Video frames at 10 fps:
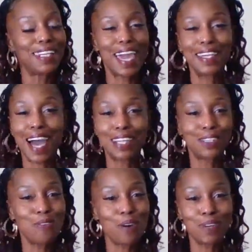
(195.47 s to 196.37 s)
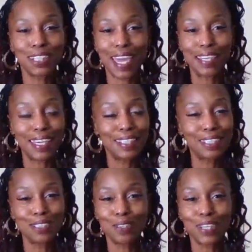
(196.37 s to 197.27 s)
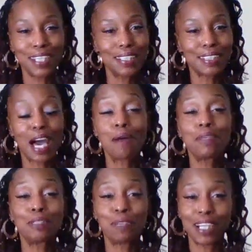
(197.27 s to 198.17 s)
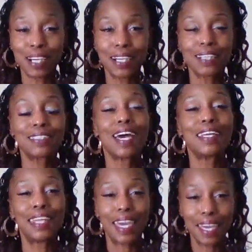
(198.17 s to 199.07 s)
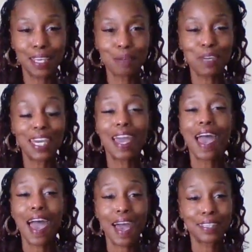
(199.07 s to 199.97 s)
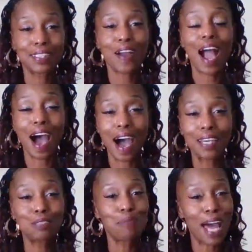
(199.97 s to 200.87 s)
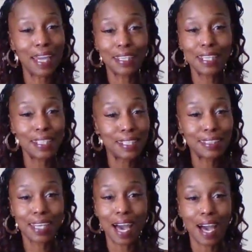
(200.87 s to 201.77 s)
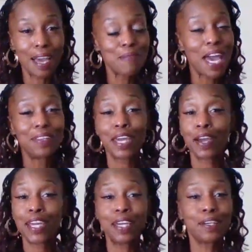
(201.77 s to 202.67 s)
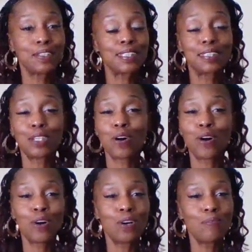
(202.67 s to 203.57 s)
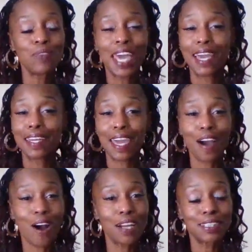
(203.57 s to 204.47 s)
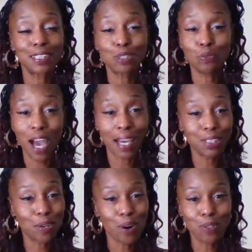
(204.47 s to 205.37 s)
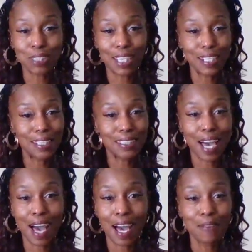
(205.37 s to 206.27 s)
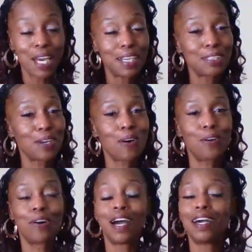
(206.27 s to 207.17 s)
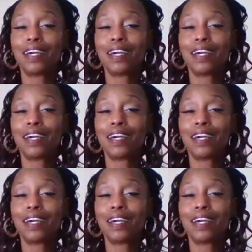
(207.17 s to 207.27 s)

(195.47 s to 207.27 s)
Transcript: they not doing what they need to do in this time. It's because the enemy has their eyes blinded in this time. Their ears is dull and their hearts is wax grossed in this time. So